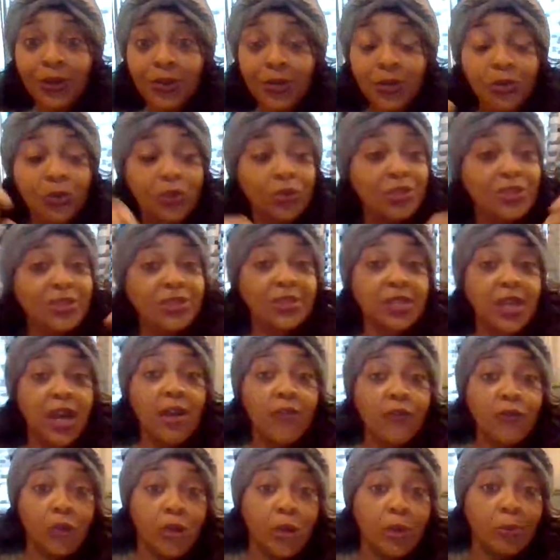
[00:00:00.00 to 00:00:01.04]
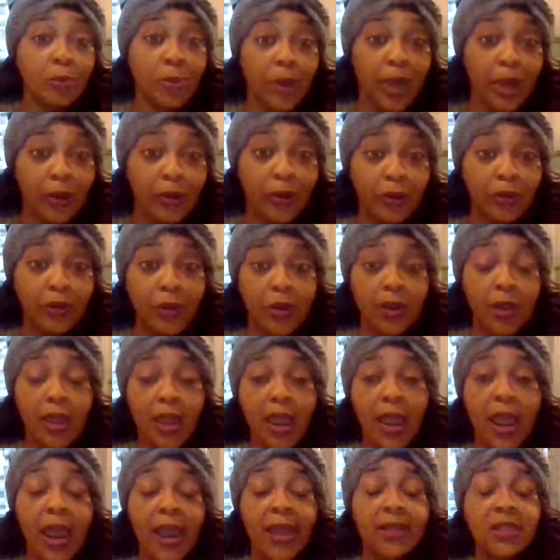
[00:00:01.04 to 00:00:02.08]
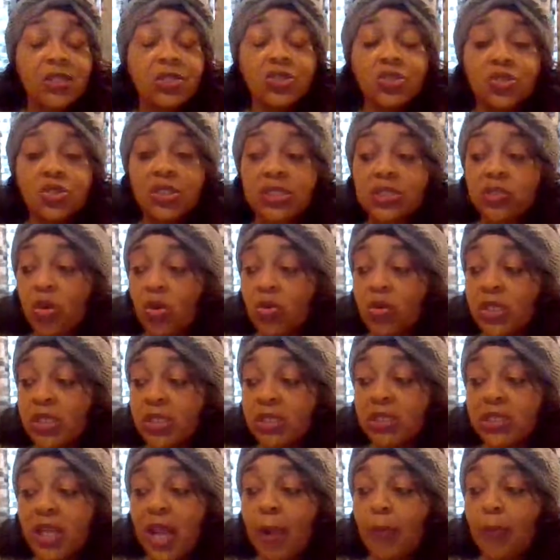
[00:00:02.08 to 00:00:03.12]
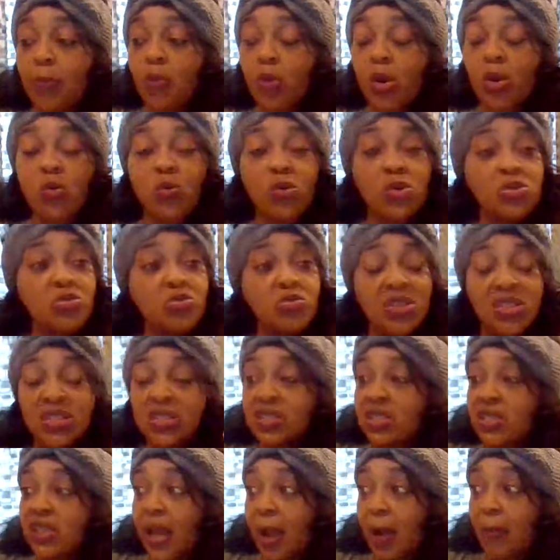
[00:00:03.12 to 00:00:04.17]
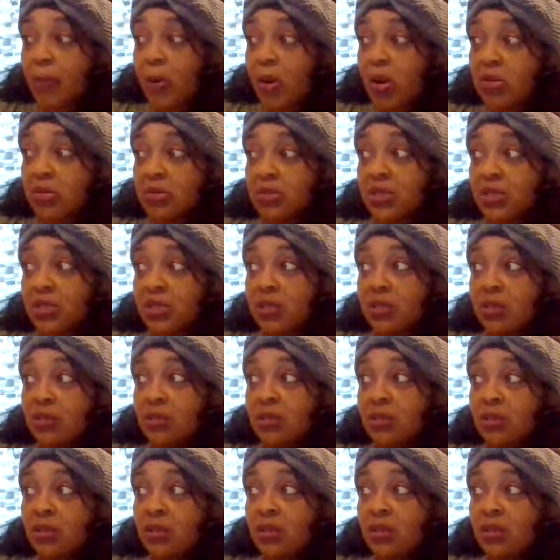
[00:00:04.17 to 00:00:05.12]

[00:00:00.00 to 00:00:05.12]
You're discovering better. And it's just going to get to that point where you can see that person